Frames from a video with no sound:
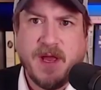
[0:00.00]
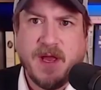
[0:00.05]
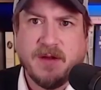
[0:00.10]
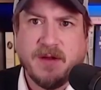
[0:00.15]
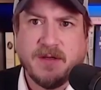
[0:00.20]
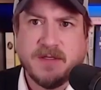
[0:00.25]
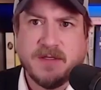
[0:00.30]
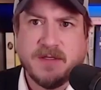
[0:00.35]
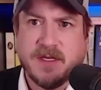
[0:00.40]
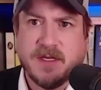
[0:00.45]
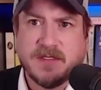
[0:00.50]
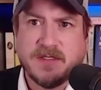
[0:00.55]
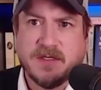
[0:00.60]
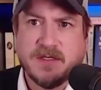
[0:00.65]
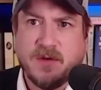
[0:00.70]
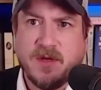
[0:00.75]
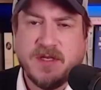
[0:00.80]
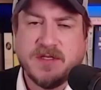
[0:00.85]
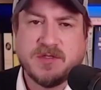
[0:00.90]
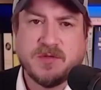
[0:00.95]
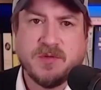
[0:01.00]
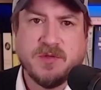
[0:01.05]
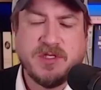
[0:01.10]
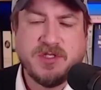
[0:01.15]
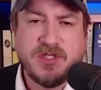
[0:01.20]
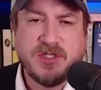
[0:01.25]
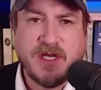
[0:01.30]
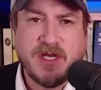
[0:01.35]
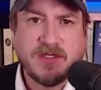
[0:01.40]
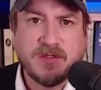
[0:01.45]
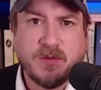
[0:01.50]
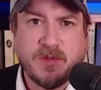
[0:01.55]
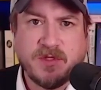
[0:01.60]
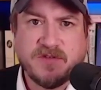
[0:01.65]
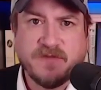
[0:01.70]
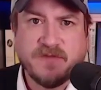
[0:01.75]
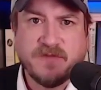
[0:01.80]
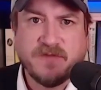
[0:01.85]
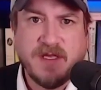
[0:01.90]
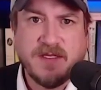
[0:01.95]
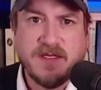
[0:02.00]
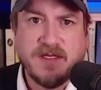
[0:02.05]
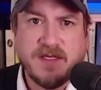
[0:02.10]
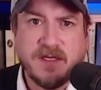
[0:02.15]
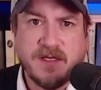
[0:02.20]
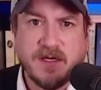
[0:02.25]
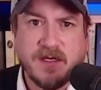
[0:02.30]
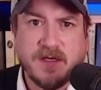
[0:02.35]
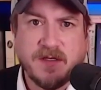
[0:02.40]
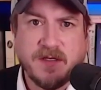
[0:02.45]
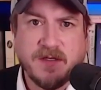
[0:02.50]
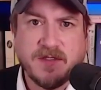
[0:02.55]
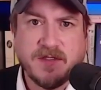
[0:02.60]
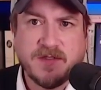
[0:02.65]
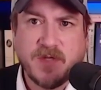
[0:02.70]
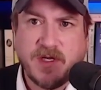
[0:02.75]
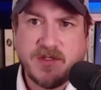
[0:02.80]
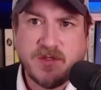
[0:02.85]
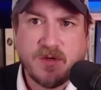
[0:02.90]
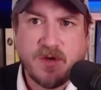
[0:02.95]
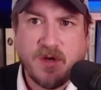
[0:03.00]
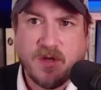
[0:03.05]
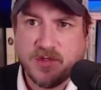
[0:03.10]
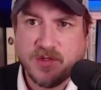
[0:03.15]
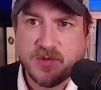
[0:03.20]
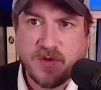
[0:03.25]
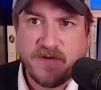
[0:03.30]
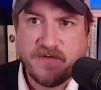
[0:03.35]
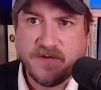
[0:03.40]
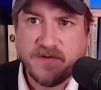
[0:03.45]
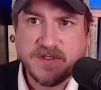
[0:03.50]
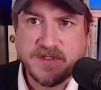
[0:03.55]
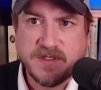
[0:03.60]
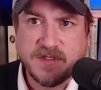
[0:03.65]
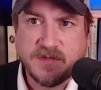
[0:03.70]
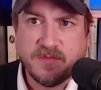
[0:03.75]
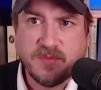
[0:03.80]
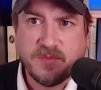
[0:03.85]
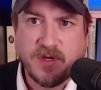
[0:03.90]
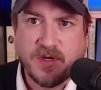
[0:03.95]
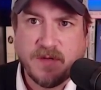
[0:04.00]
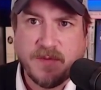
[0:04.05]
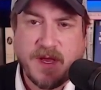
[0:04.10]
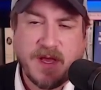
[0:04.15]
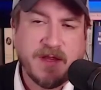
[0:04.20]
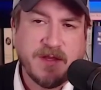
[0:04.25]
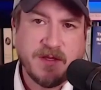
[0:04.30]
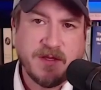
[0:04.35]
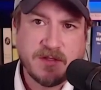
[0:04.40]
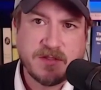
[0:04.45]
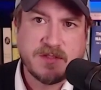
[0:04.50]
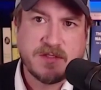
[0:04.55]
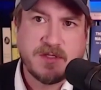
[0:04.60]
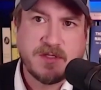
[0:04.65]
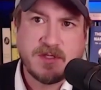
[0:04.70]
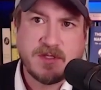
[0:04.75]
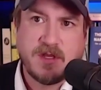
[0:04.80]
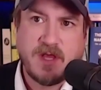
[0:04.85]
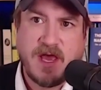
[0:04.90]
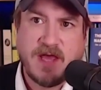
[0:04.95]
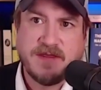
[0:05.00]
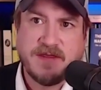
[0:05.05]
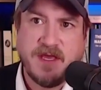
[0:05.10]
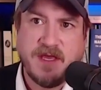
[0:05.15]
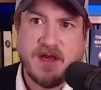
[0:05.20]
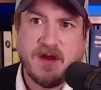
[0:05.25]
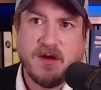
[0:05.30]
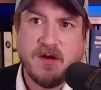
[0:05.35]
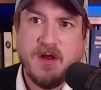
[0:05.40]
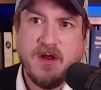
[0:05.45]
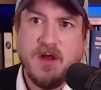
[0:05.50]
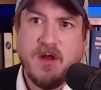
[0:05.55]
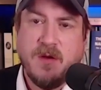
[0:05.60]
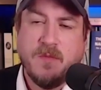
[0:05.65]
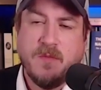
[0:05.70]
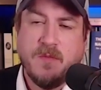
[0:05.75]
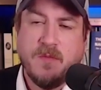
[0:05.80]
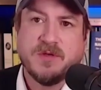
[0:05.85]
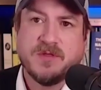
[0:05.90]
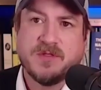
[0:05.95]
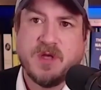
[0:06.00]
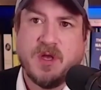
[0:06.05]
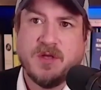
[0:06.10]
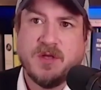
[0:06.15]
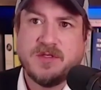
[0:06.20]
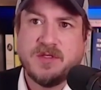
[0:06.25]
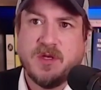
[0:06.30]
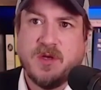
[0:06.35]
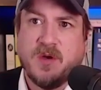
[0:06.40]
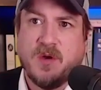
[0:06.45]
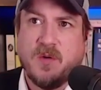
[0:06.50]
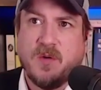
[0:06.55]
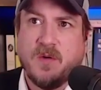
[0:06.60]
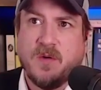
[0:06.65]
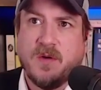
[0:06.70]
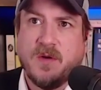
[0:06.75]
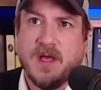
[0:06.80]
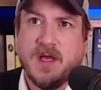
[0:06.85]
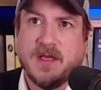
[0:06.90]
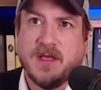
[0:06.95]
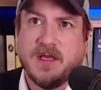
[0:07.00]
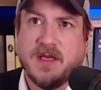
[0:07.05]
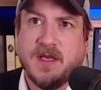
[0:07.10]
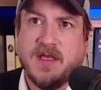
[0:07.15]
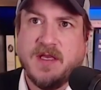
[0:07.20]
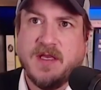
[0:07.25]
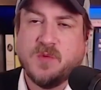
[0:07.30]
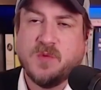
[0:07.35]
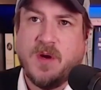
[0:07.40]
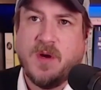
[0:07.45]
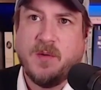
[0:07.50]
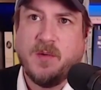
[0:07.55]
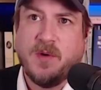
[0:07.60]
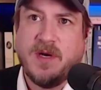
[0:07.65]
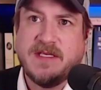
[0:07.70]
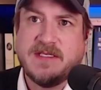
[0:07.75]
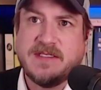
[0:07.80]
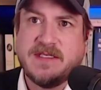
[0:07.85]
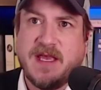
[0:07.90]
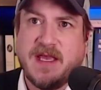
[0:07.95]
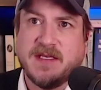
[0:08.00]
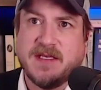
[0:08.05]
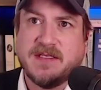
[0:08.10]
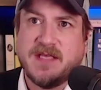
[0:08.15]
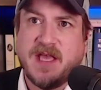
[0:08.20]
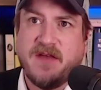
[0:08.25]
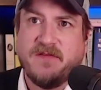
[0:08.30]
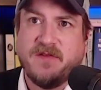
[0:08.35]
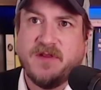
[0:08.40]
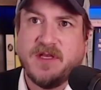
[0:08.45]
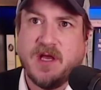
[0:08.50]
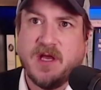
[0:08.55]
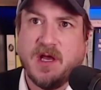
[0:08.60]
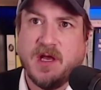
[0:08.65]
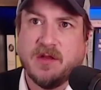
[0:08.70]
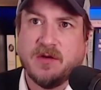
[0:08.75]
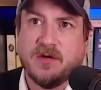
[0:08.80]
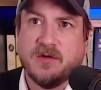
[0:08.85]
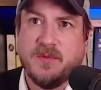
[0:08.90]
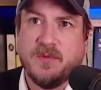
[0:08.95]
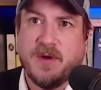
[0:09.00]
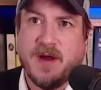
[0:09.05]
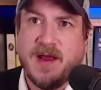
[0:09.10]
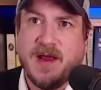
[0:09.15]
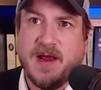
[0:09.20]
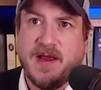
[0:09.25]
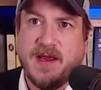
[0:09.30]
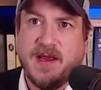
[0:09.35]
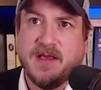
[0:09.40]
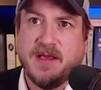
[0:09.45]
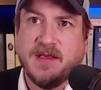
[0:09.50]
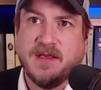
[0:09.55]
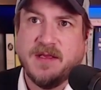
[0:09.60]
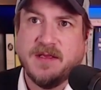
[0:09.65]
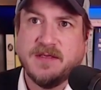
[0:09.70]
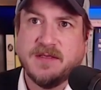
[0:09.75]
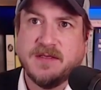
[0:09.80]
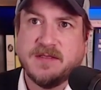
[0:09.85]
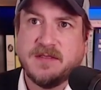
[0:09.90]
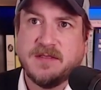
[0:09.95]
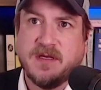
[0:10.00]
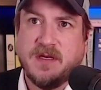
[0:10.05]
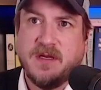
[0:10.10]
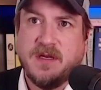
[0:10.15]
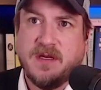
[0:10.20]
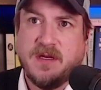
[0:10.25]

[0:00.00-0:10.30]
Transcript: Bound is so history of the Jesuits from the 1800s. So I took all those references and printed them out. And there's a lot there, but there's also he's what he's saying is heavily colored by his